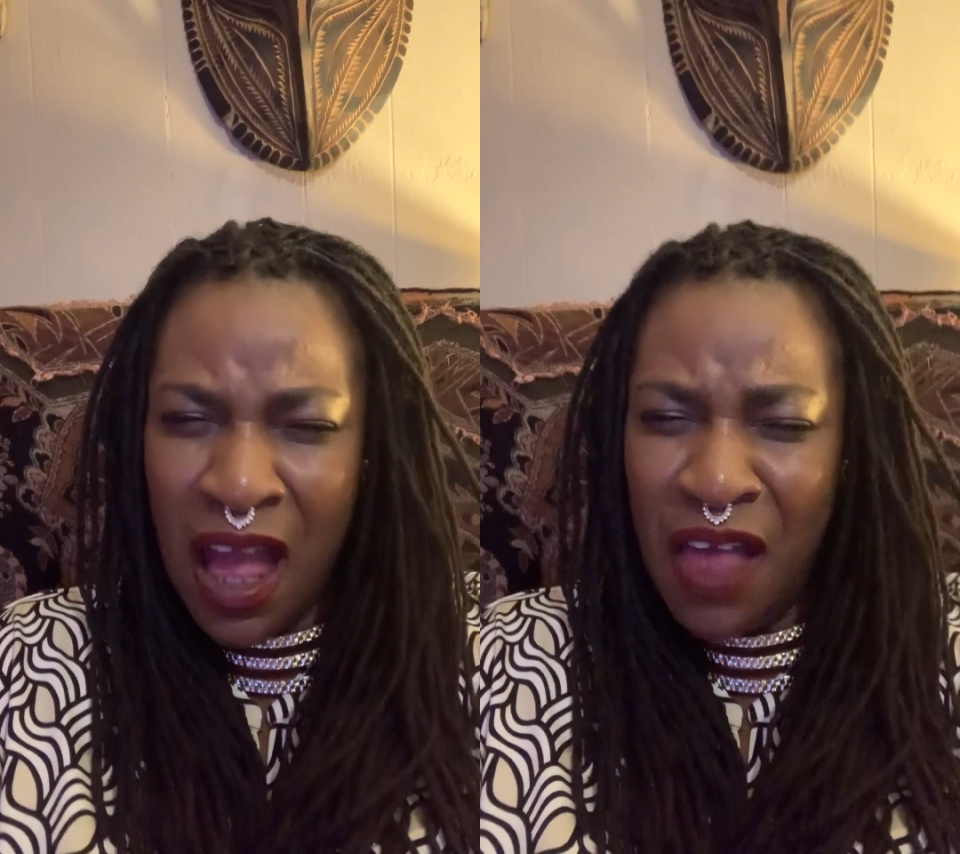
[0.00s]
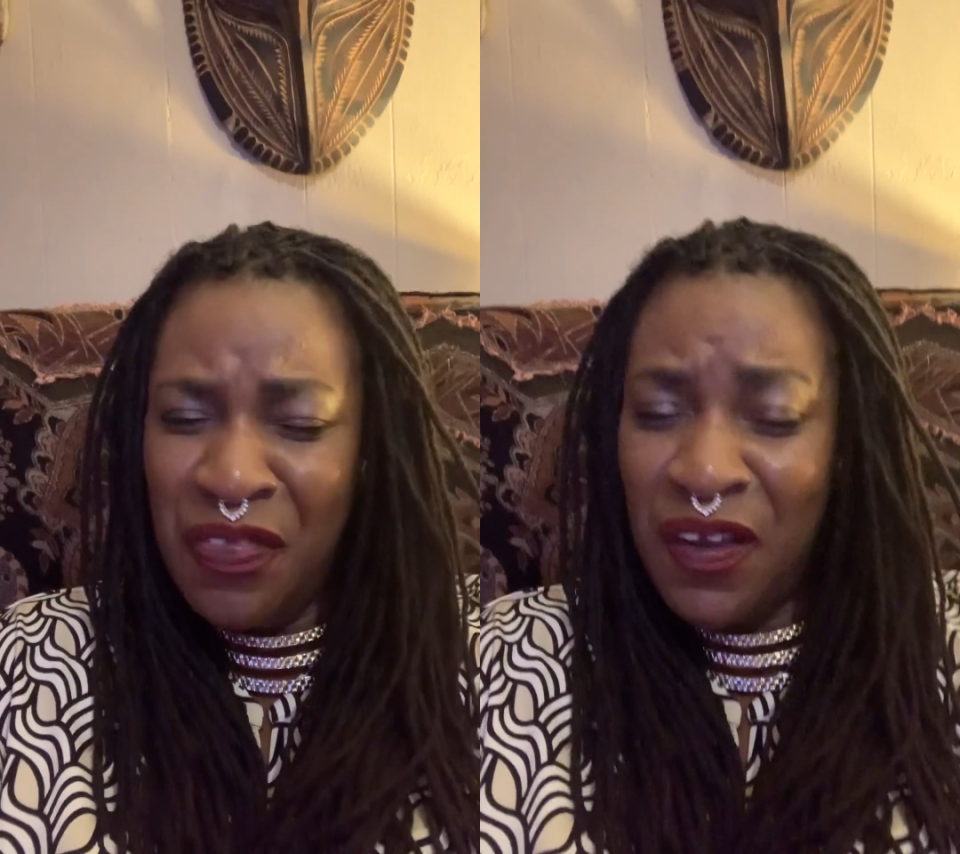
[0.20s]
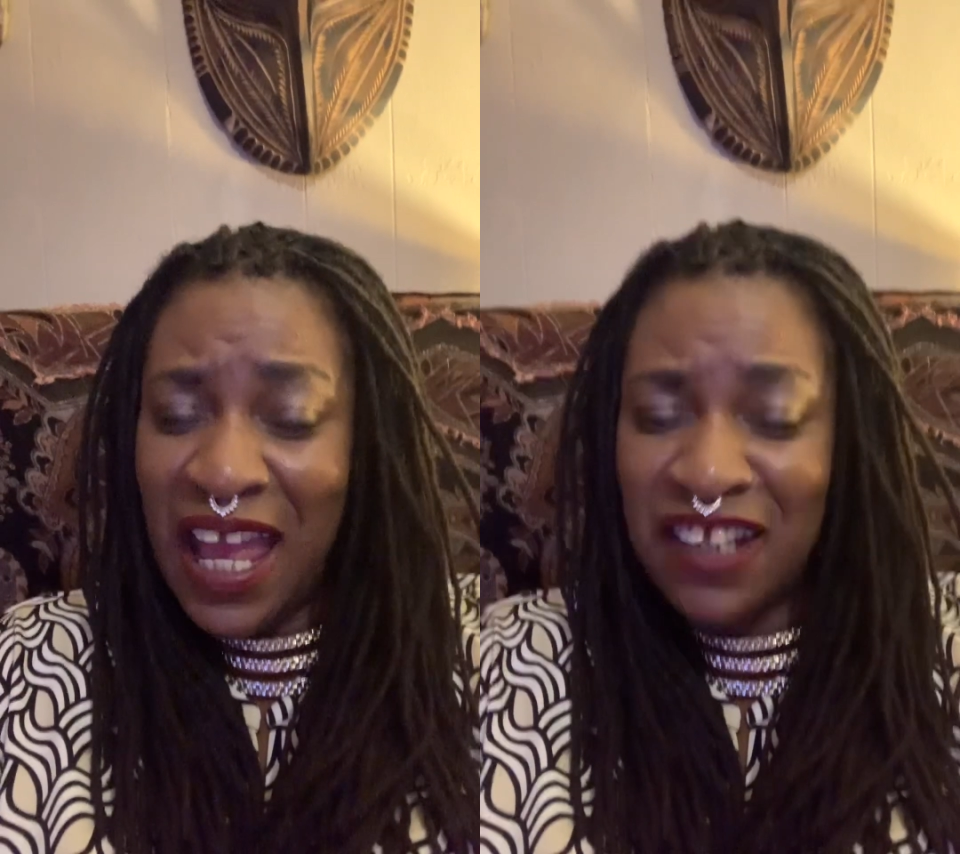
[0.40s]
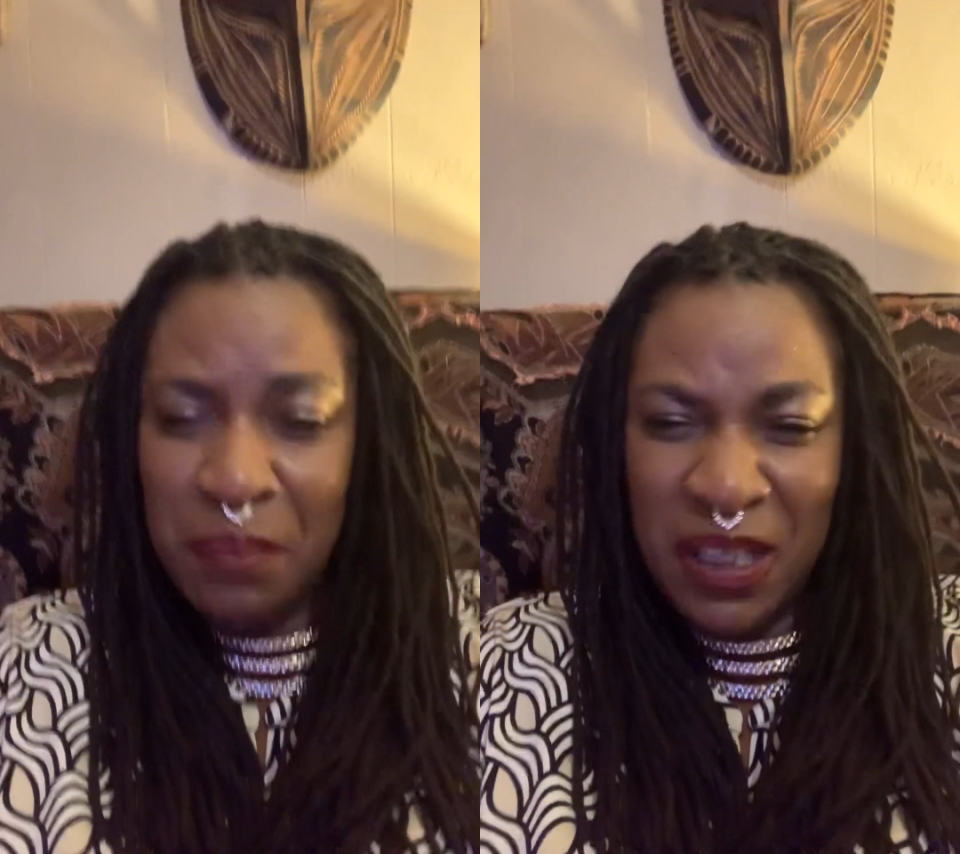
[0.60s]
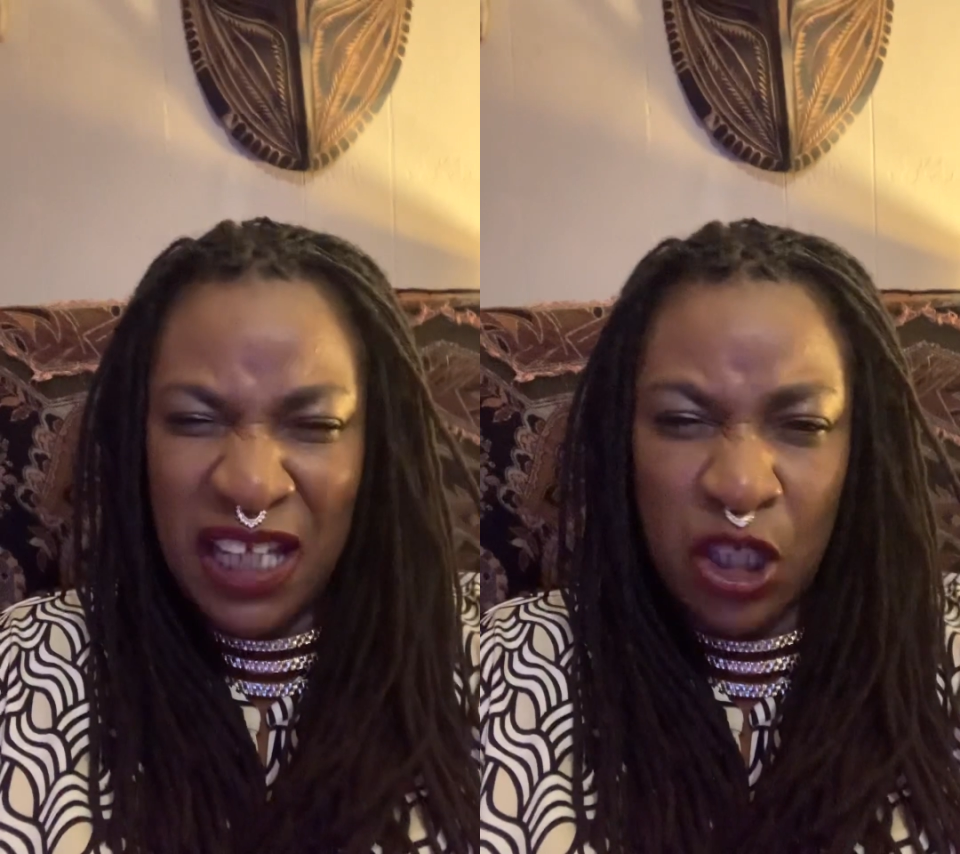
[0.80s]
There has
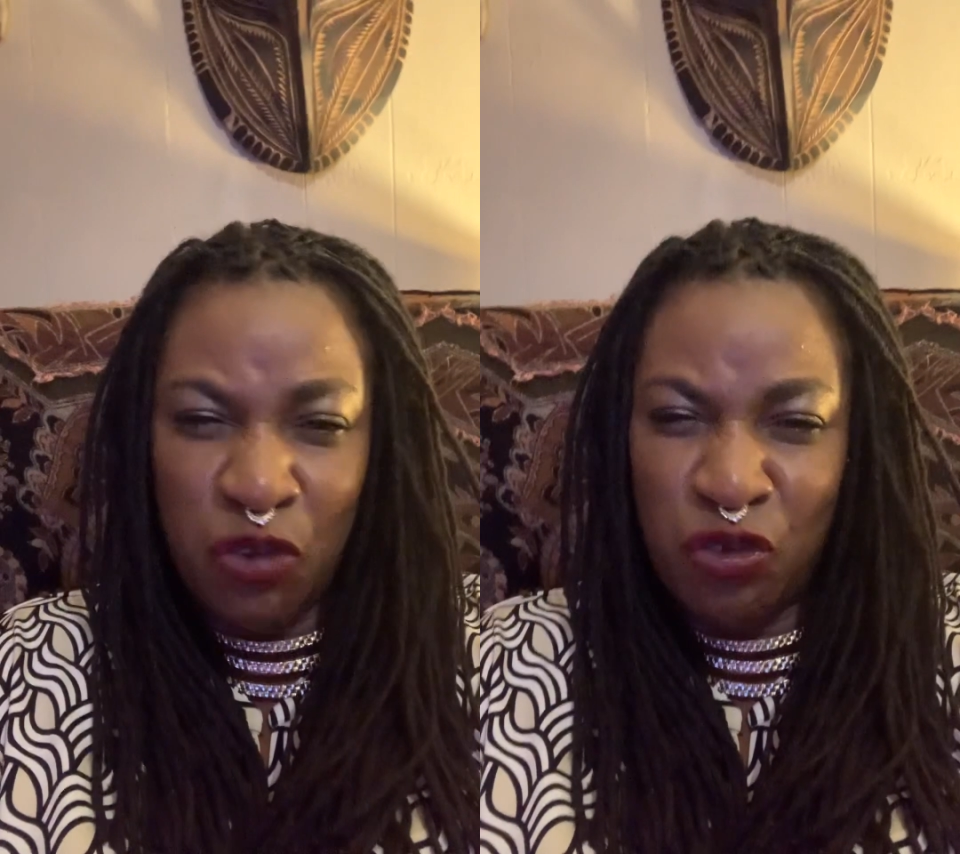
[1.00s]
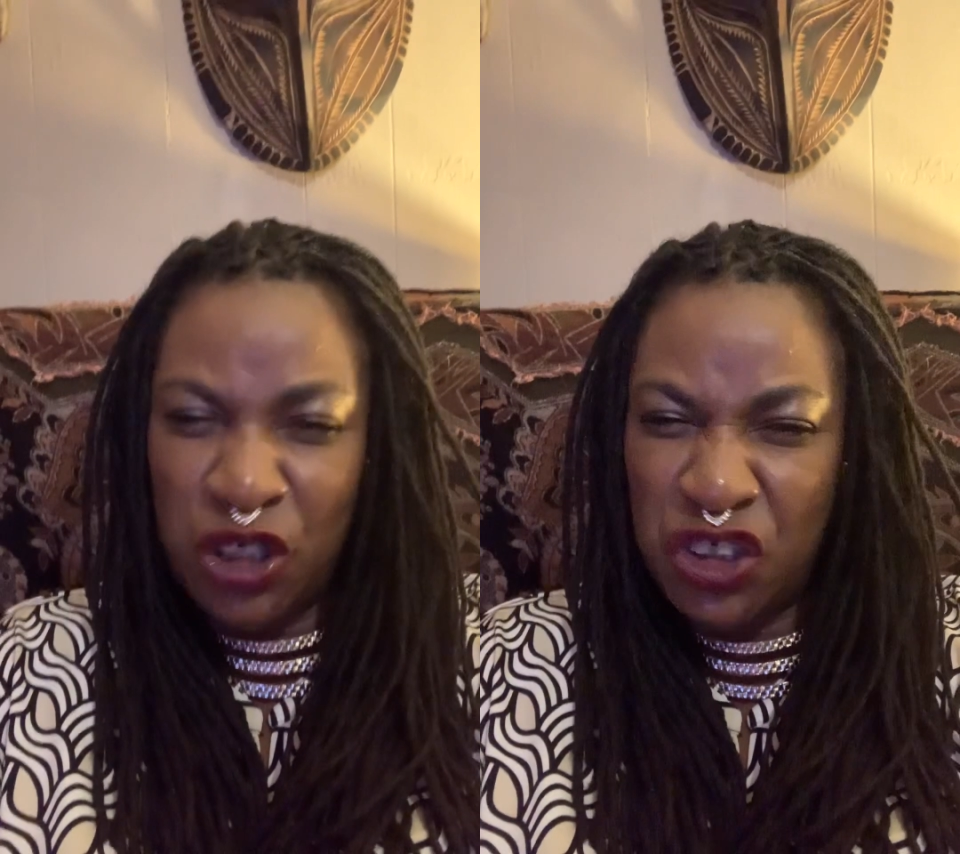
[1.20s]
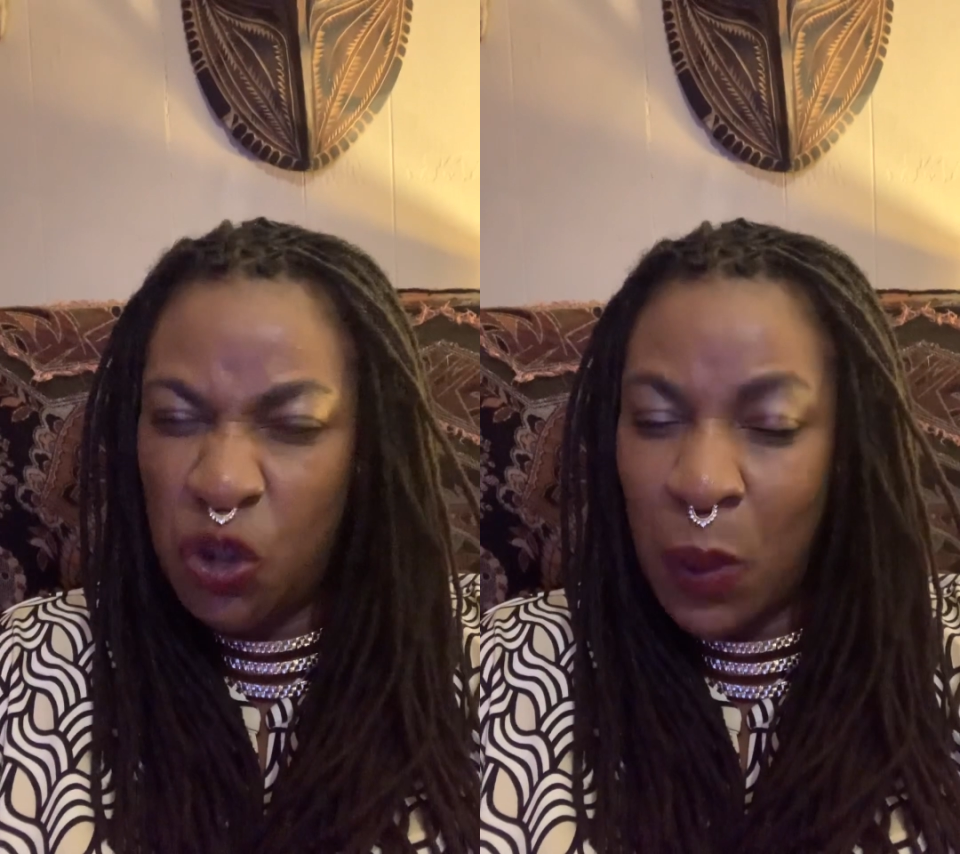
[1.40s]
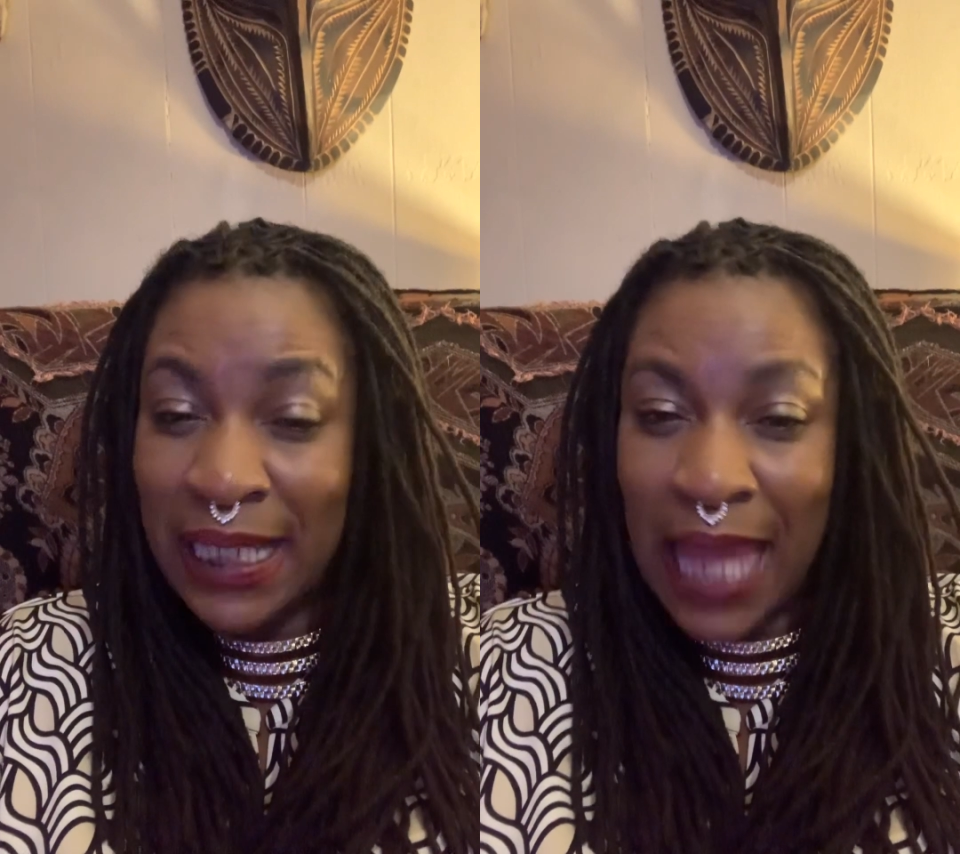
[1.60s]
been an original in